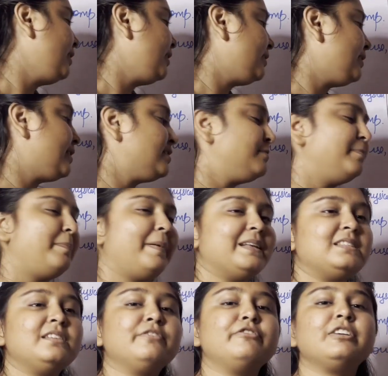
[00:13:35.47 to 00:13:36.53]
the
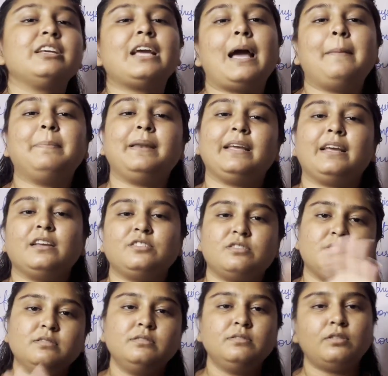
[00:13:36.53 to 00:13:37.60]
specific
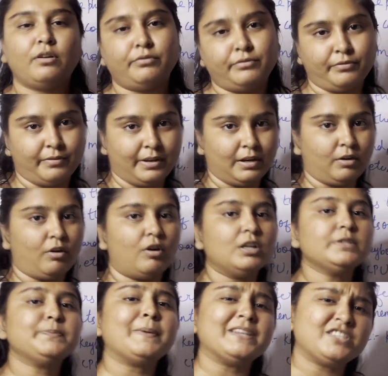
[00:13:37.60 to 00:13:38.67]
application software or
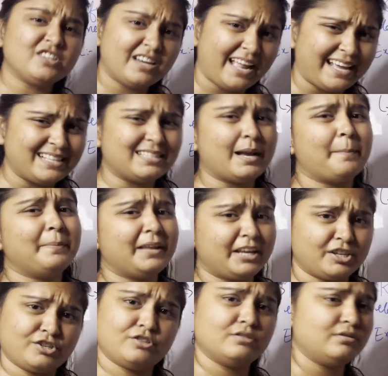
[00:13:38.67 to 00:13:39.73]
specialized
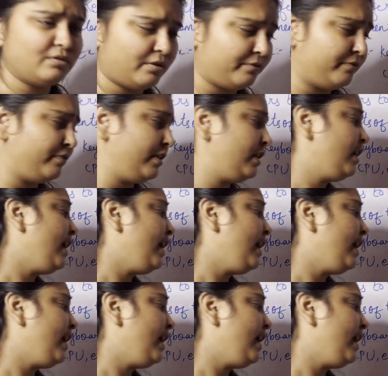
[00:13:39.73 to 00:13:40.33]
application software.